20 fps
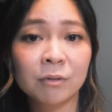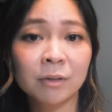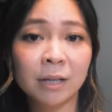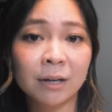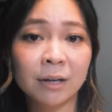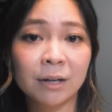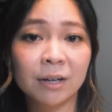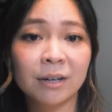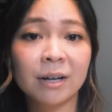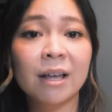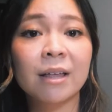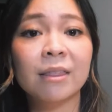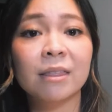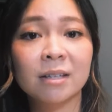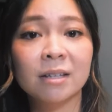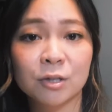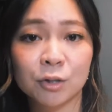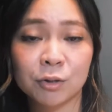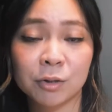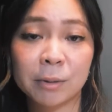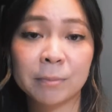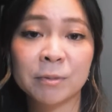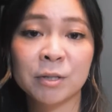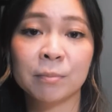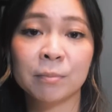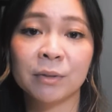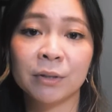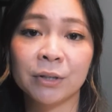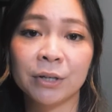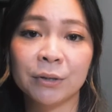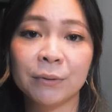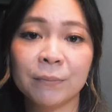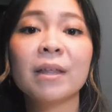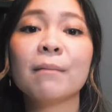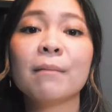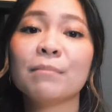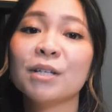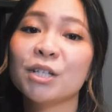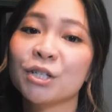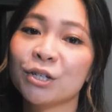letter in the description below.
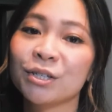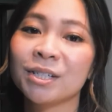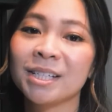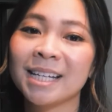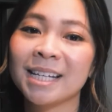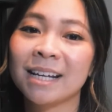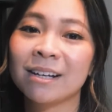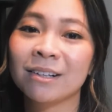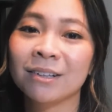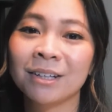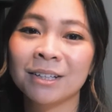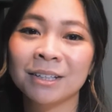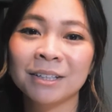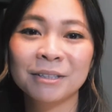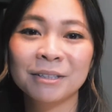Be sure to take a look.